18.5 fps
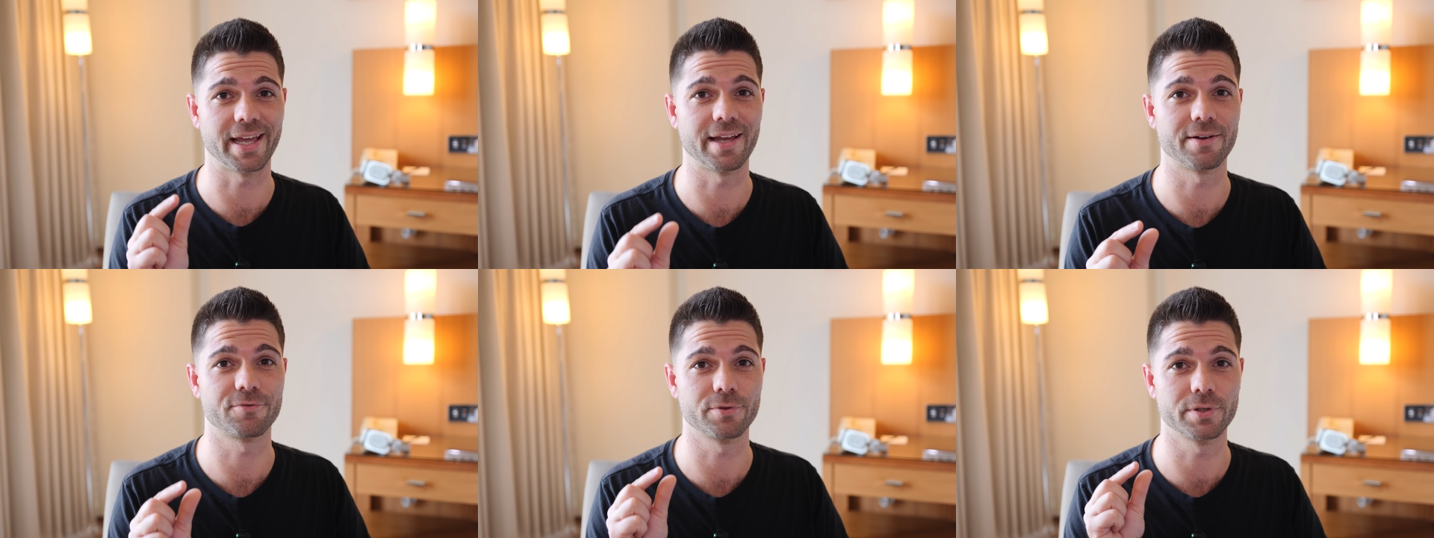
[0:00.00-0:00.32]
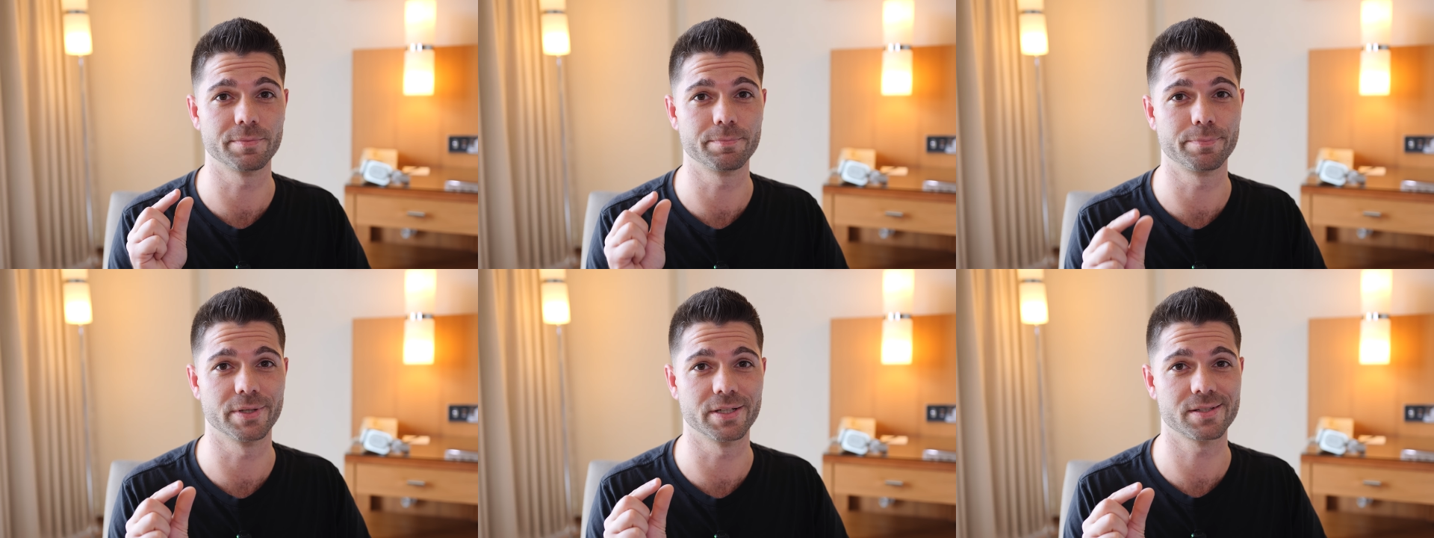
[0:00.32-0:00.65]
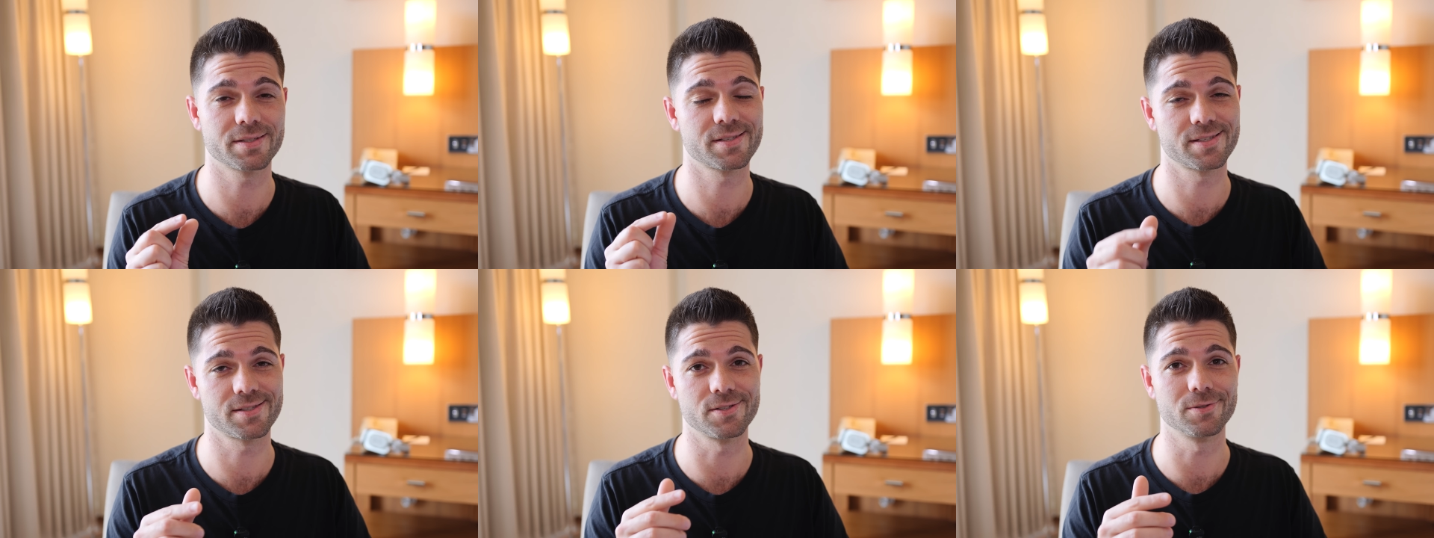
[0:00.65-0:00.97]
every
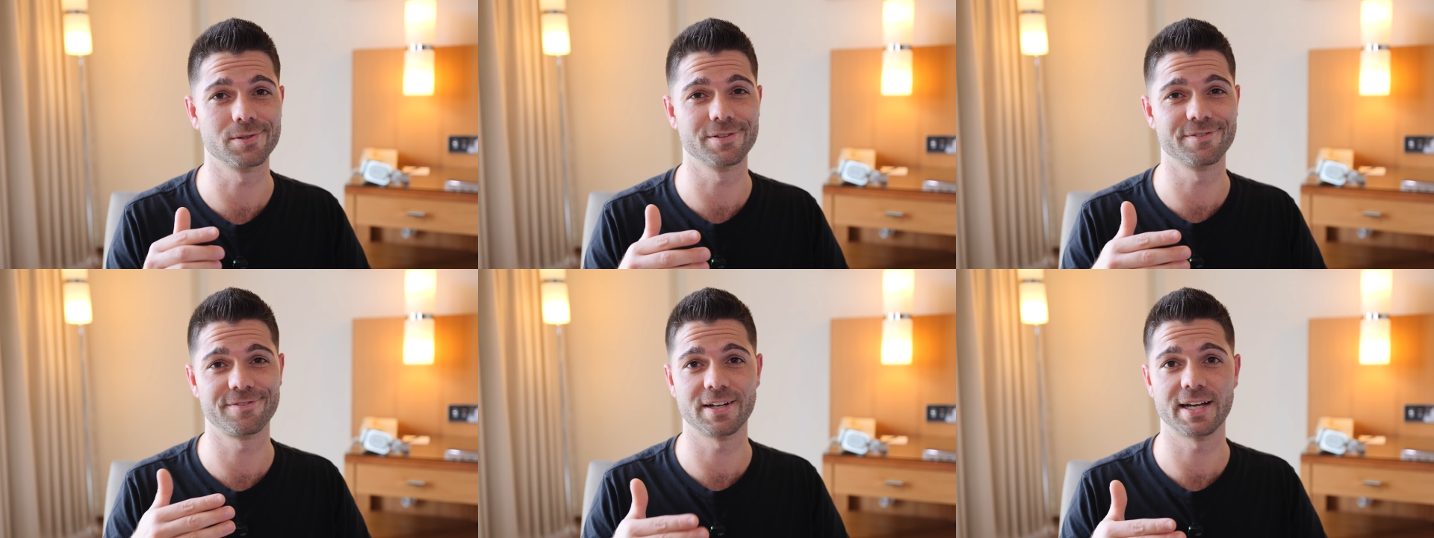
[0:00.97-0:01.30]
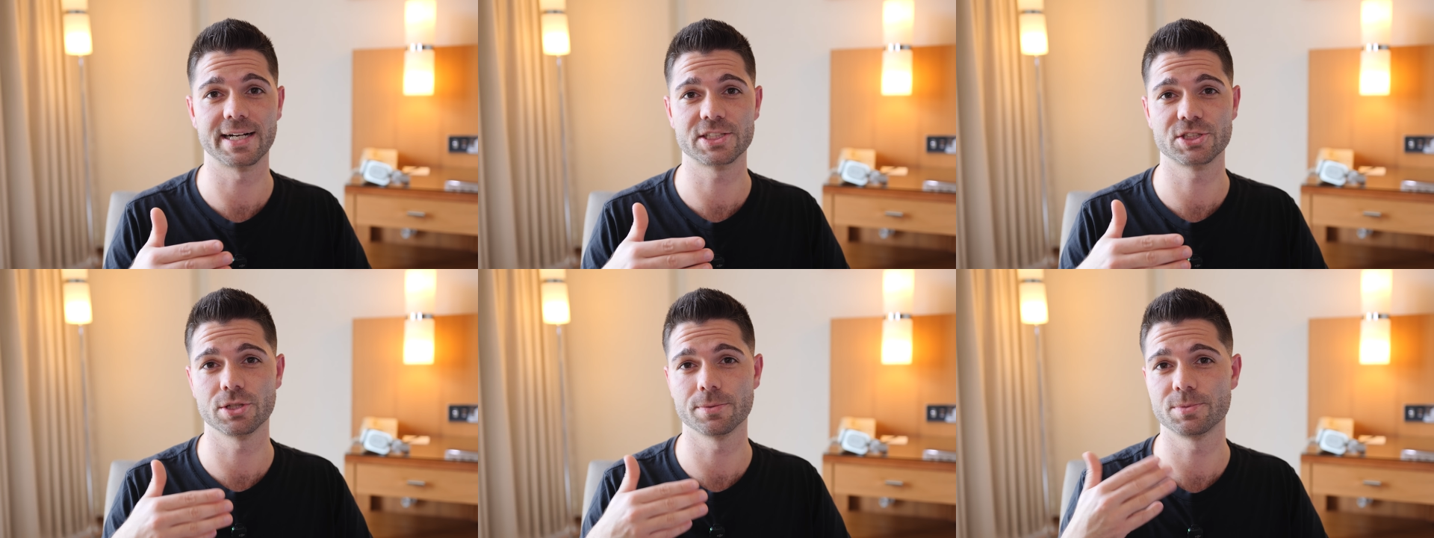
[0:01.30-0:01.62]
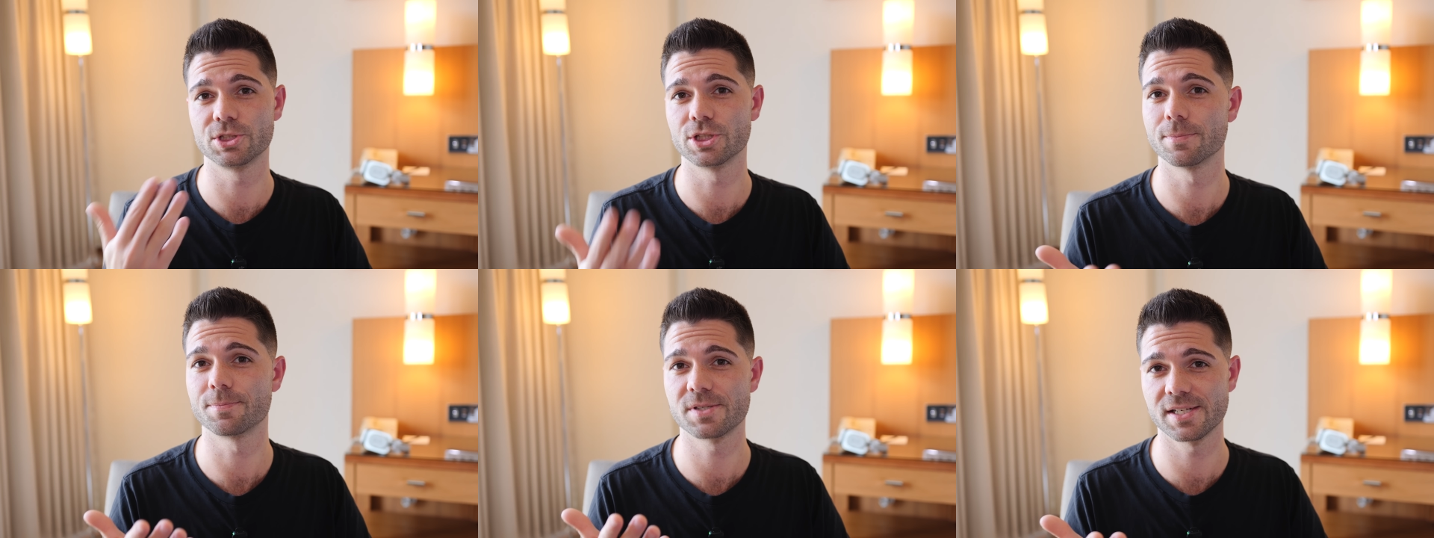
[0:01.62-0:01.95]
bit still a flagship
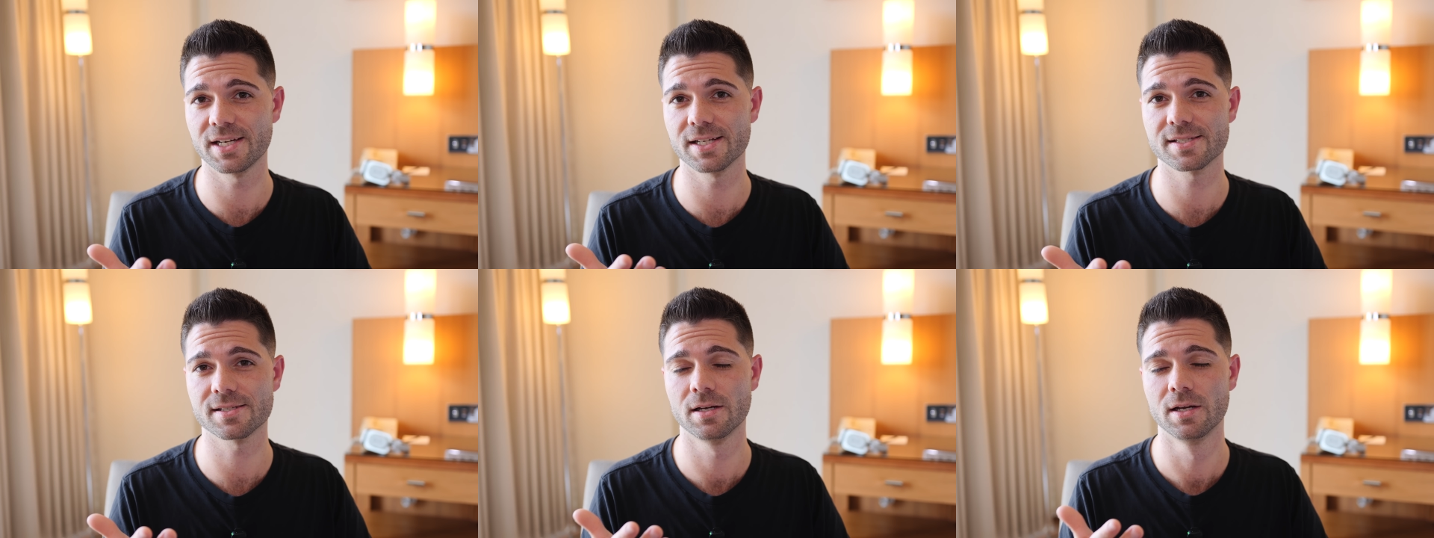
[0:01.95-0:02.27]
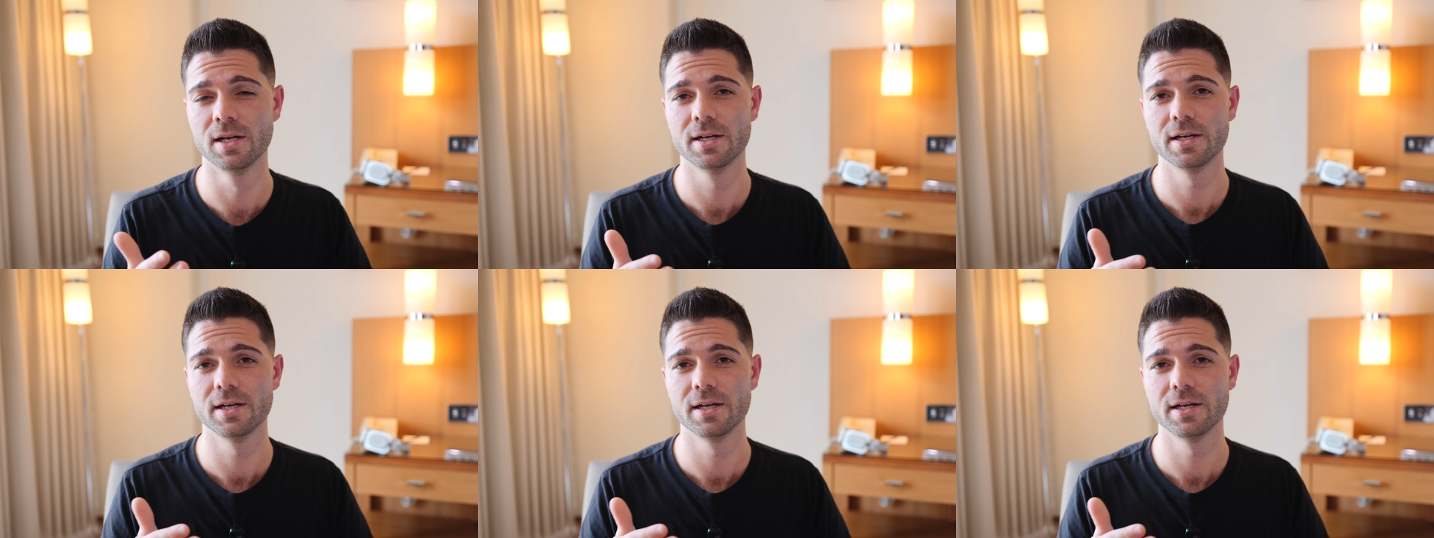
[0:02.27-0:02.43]
chipset.